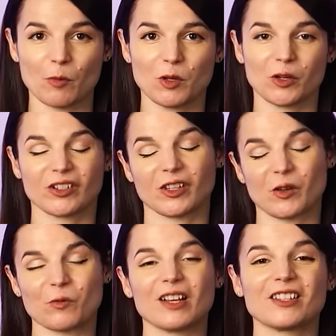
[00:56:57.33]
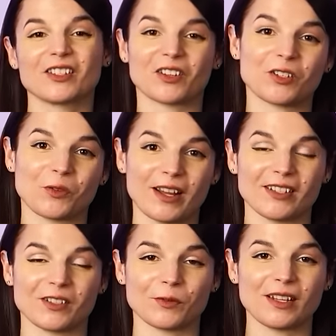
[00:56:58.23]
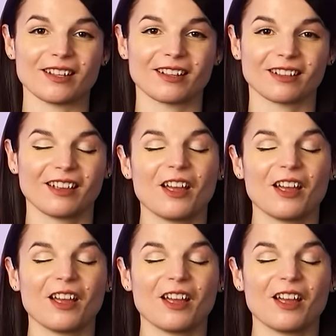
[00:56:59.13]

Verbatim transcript: usually once or twice a week.